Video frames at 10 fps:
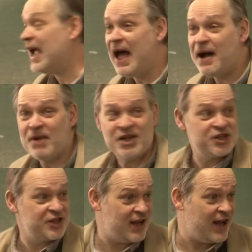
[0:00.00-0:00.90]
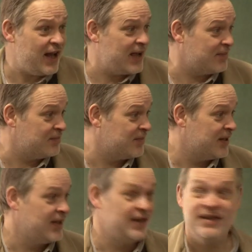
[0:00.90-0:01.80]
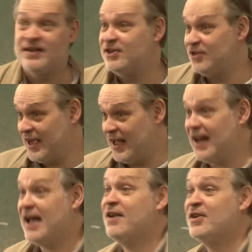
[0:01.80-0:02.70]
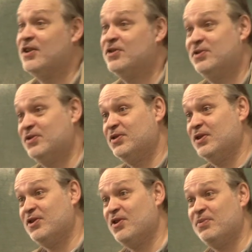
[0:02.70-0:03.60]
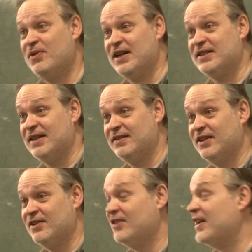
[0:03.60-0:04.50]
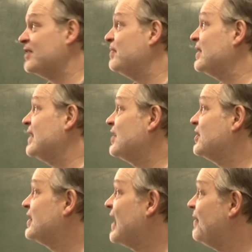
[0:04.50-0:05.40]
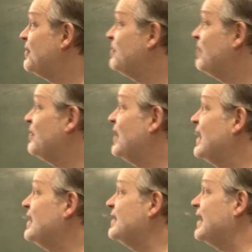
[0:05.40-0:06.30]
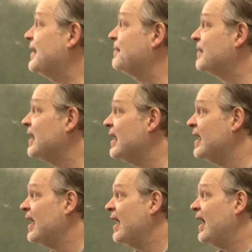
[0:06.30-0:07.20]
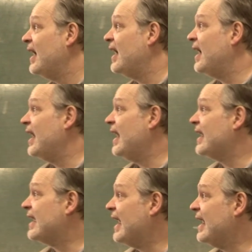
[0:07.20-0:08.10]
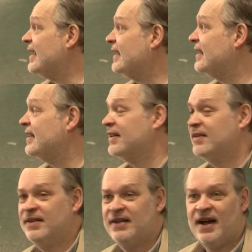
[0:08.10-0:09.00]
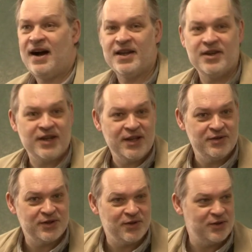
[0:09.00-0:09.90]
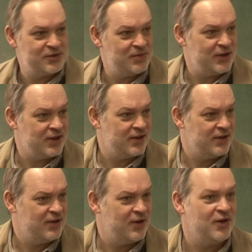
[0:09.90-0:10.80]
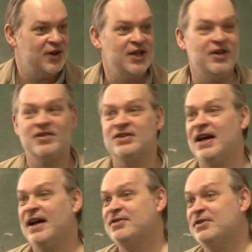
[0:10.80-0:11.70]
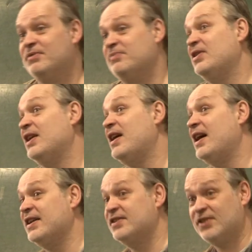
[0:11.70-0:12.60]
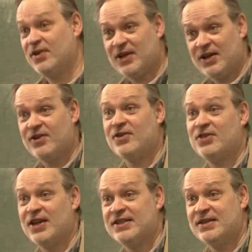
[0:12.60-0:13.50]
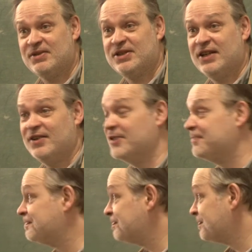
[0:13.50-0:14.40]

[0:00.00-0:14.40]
How much time do they allow you to incorporate it? You know, your expectations have to be realistic. And again, are you going to use a course book, or are you going to have to rely solely on authentic material?